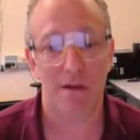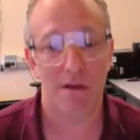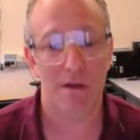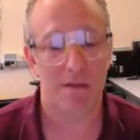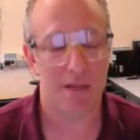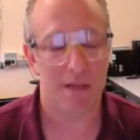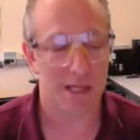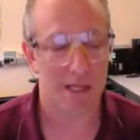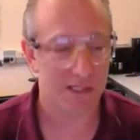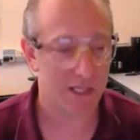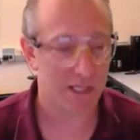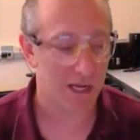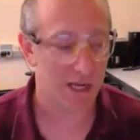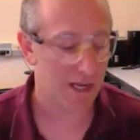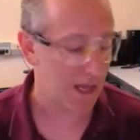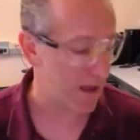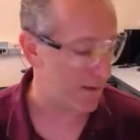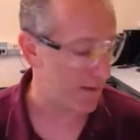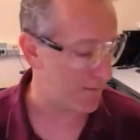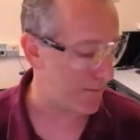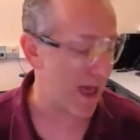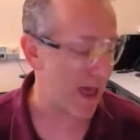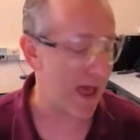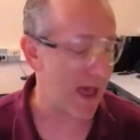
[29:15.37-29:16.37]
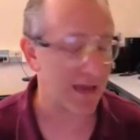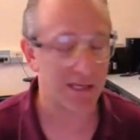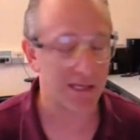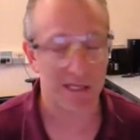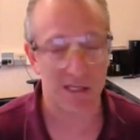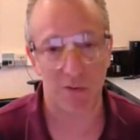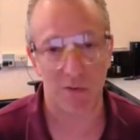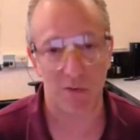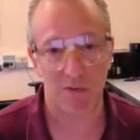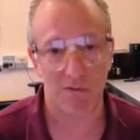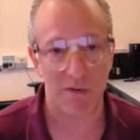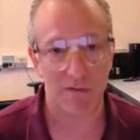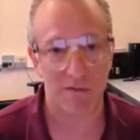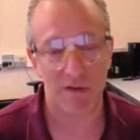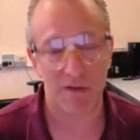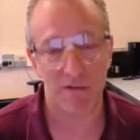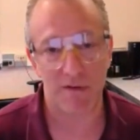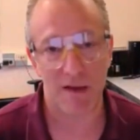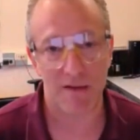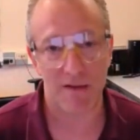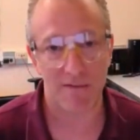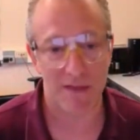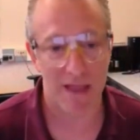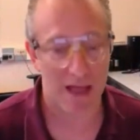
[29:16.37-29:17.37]
That's gonna get packed into a
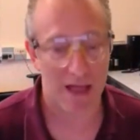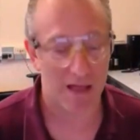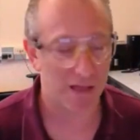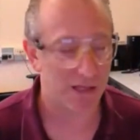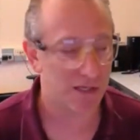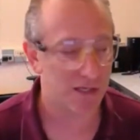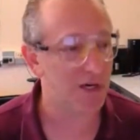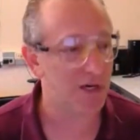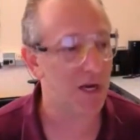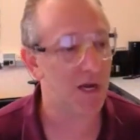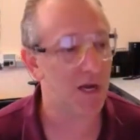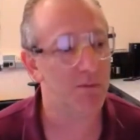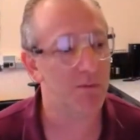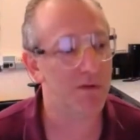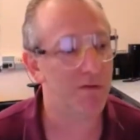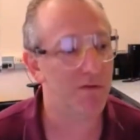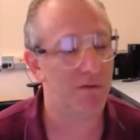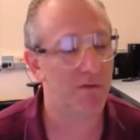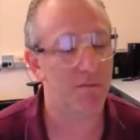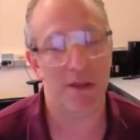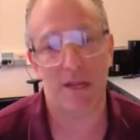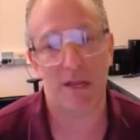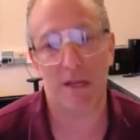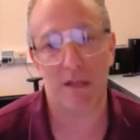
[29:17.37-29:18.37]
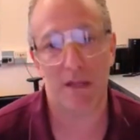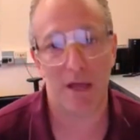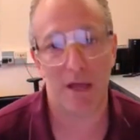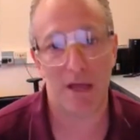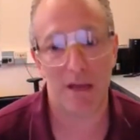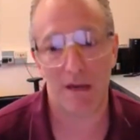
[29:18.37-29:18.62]
55 gallon drum with vermiculite.